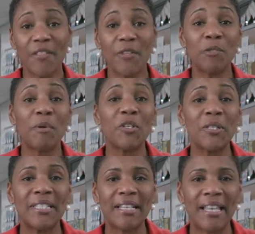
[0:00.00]
The
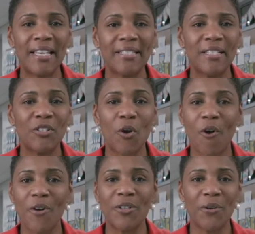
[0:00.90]
specialist classes
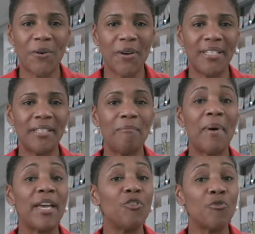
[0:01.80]
are taught
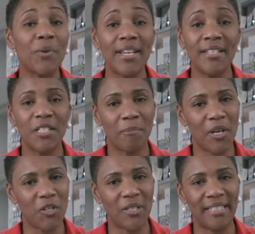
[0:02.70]
by trained
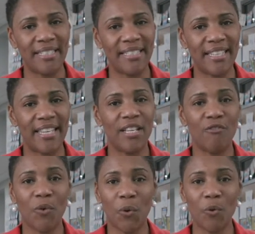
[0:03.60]
specialists
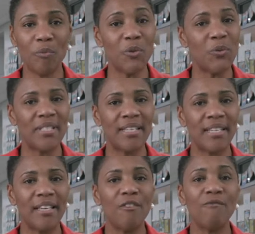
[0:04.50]
in vocal
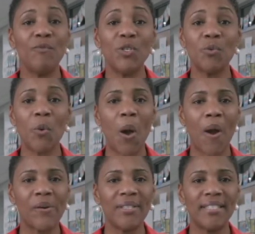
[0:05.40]
music, visual
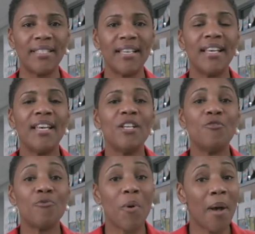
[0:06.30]
arts,
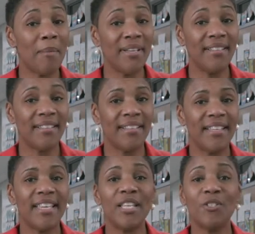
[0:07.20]
drama,
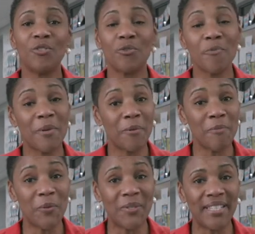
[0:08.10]
instrumental
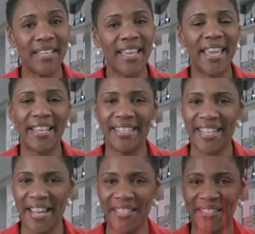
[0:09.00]
music, and
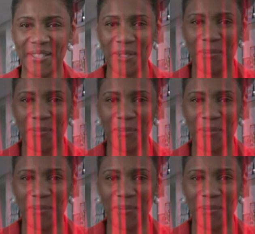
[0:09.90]
dance.